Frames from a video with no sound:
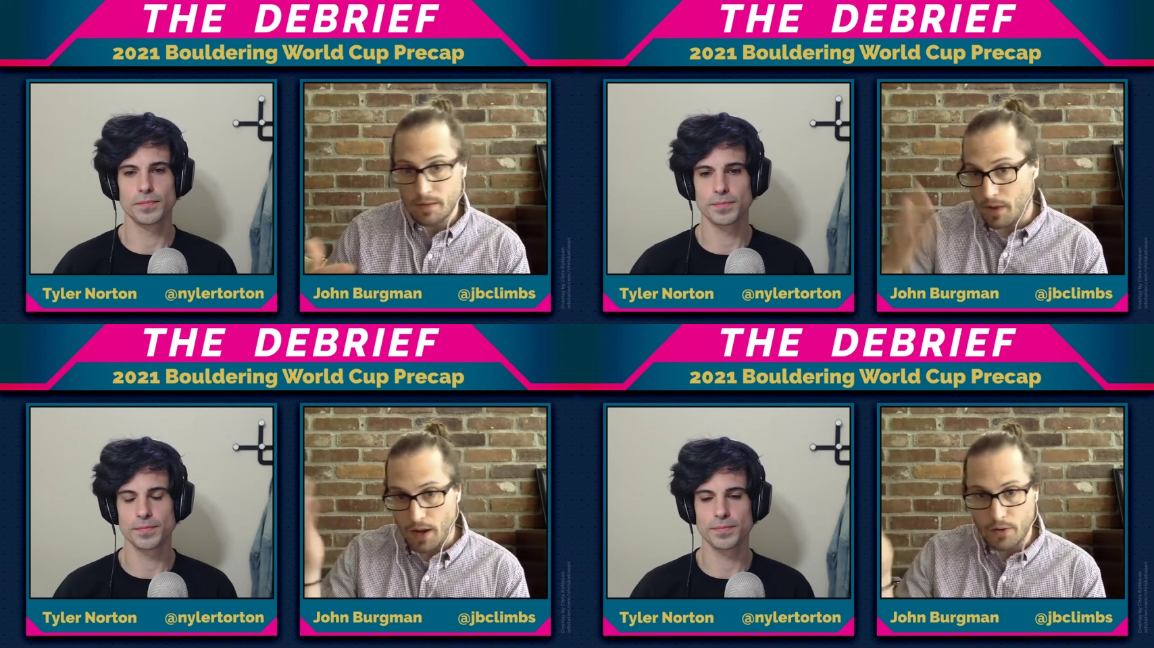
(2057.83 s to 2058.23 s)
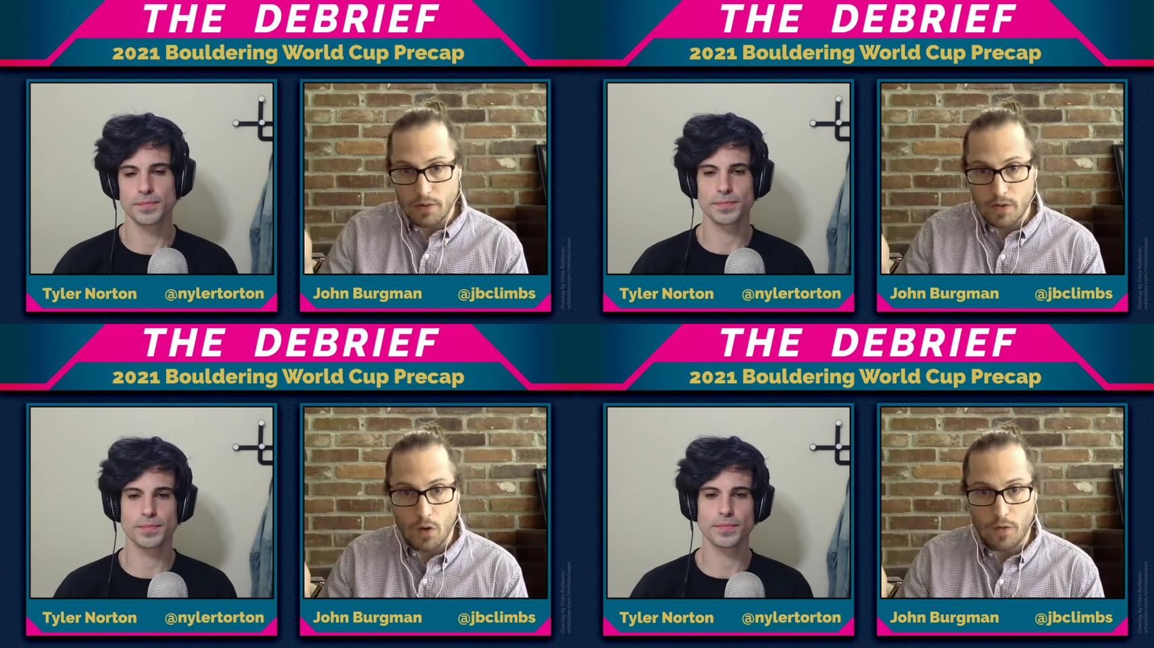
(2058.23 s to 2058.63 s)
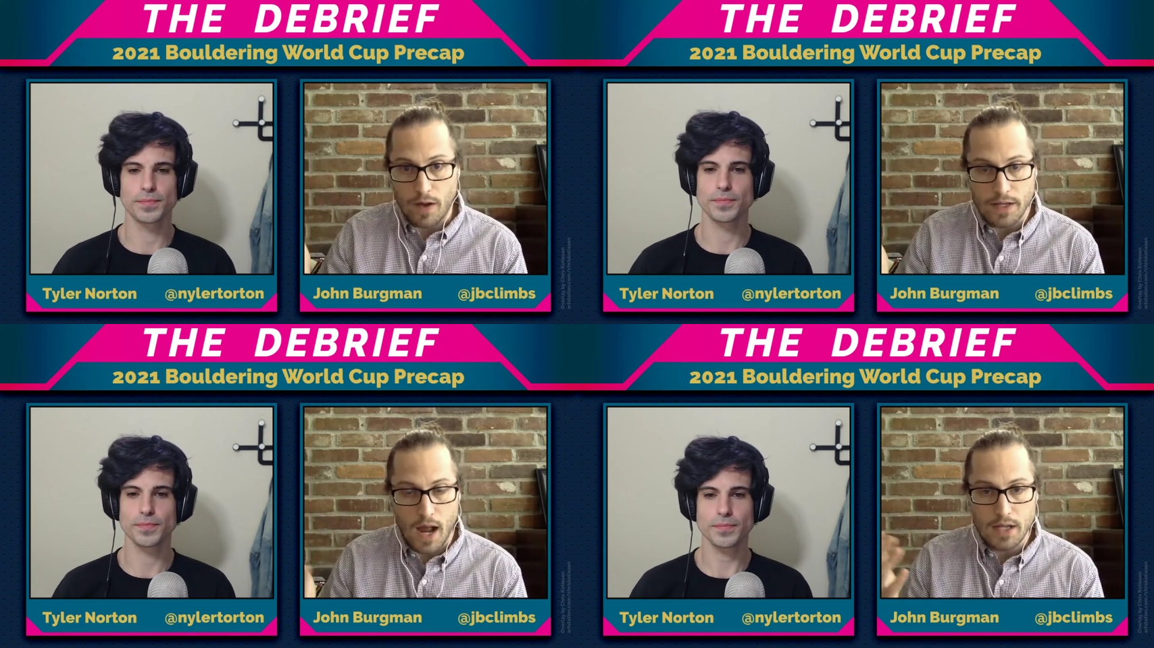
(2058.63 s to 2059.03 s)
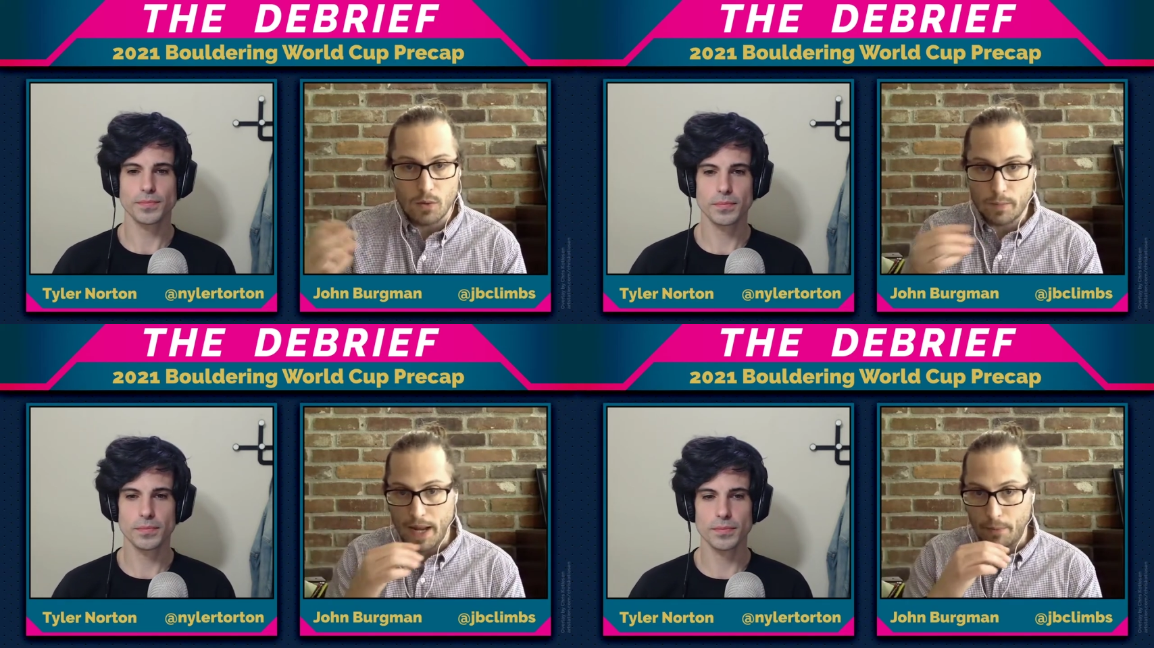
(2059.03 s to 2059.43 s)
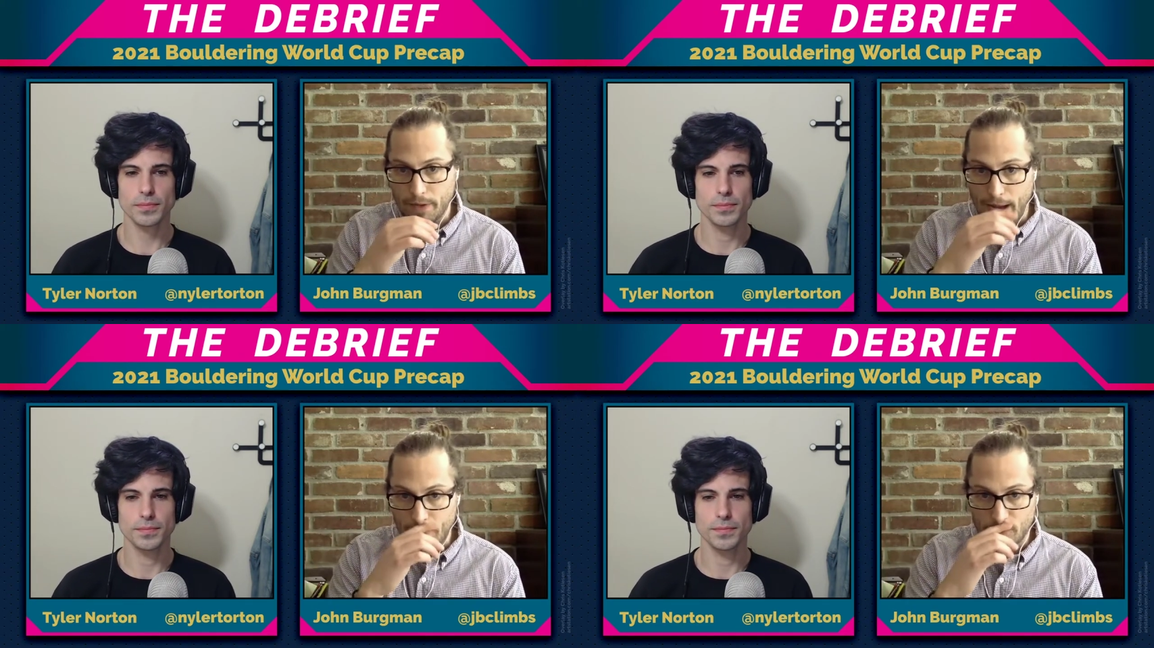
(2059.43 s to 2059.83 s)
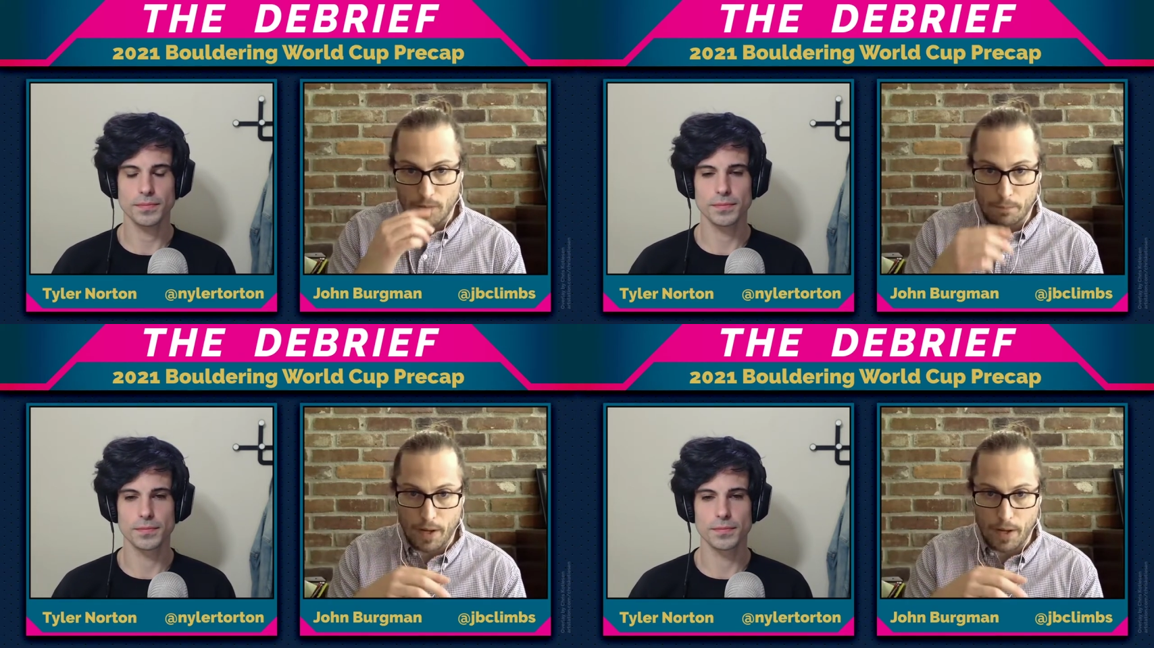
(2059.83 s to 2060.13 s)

Speaker 1: and I don't even know if I, Janja would be able to answer it.